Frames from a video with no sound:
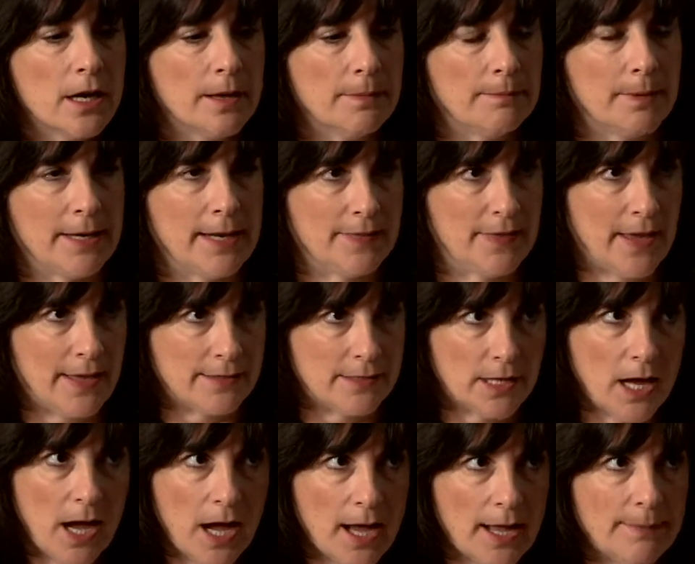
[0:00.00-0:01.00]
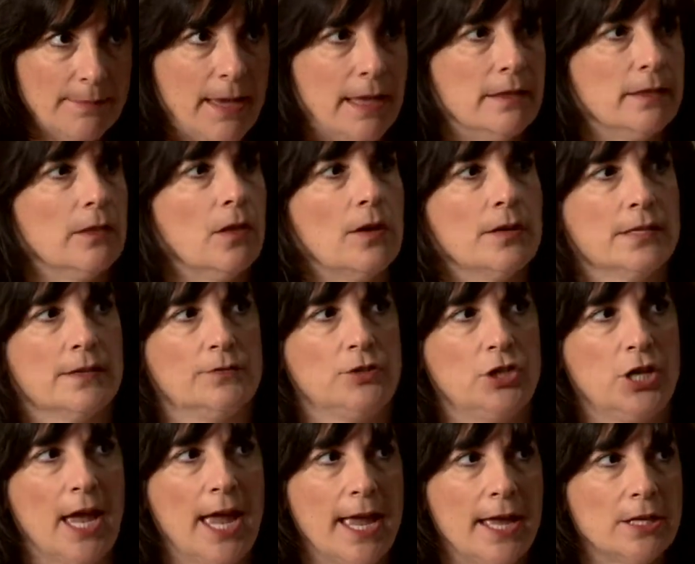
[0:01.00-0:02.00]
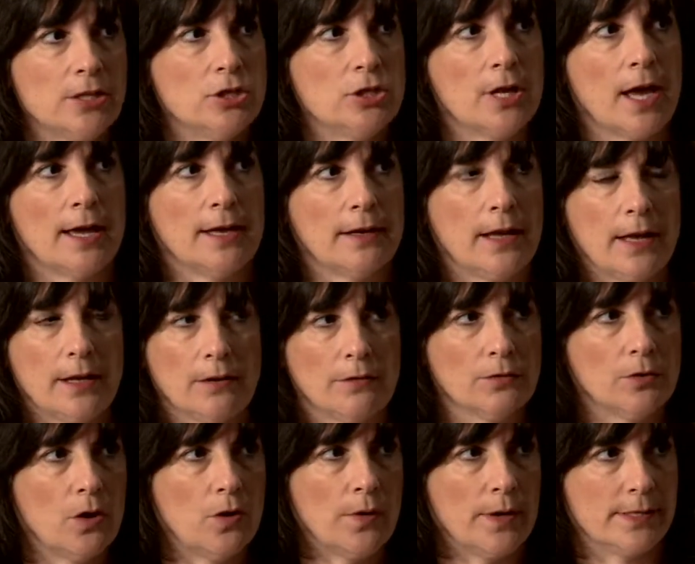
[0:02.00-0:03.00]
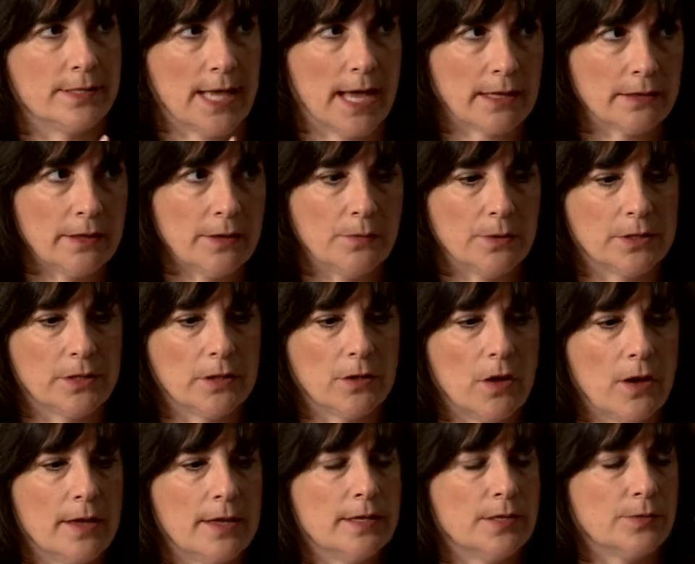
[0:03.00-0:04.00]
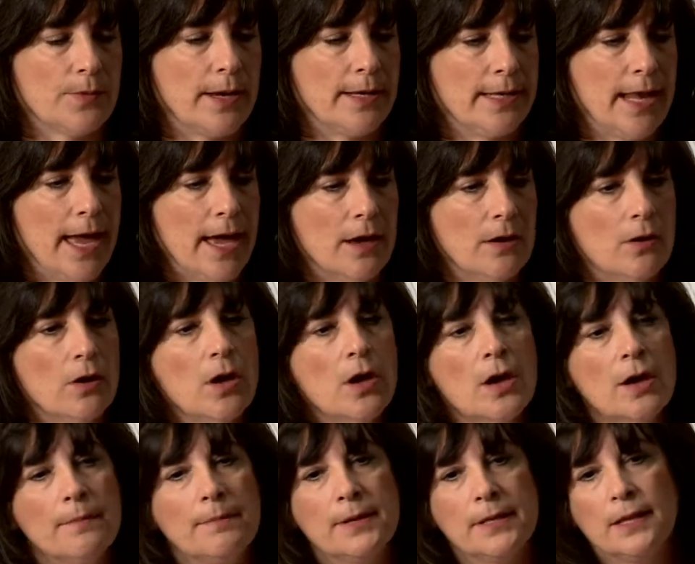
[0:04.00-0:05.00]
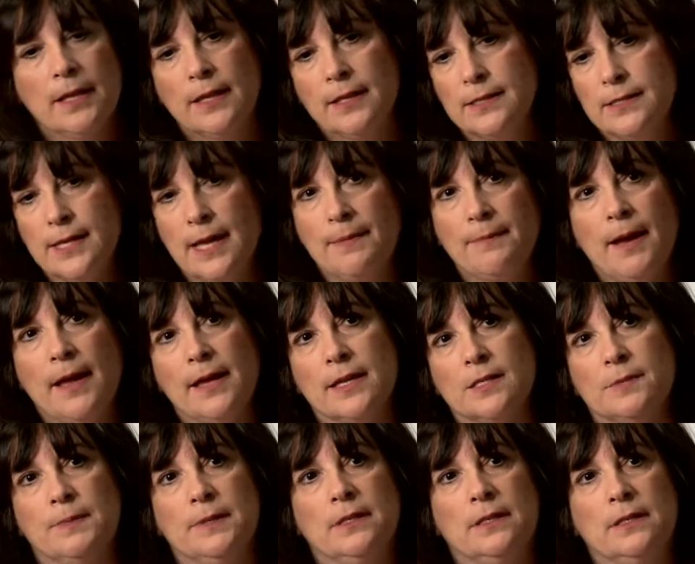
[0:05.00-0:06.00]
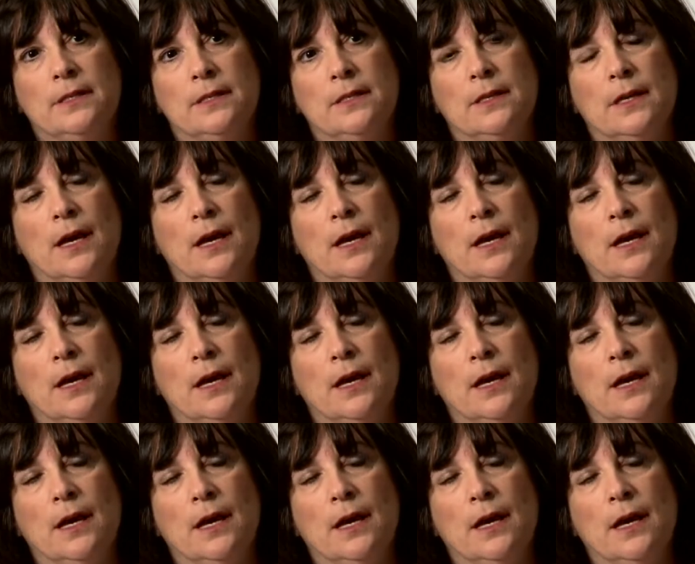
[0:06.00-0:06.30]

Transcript: but at that time, and laws have changed, I don't know exactly what the law is right now, but say my husband